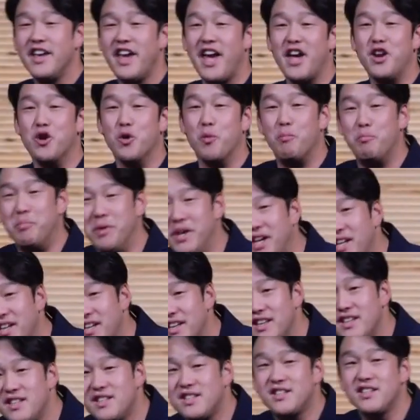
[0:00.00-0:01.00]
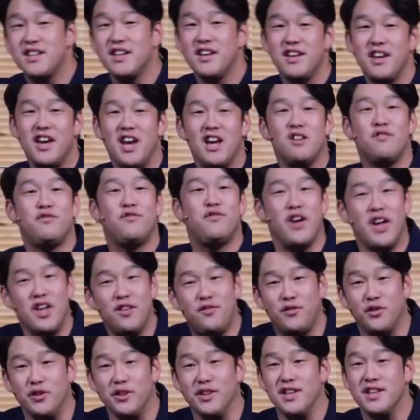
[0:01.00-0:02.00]
and obedience and
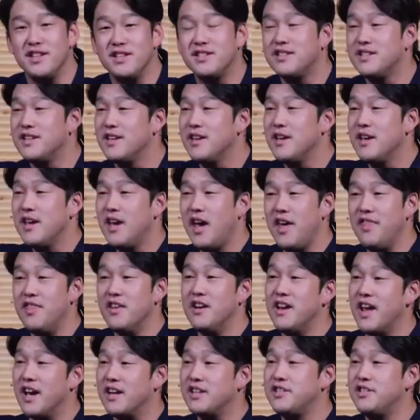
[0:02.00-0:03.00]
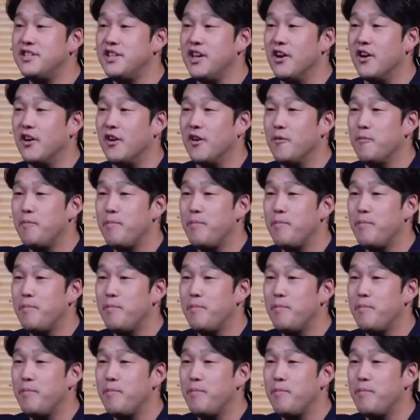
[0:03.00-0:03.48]
faithfulness in the next year?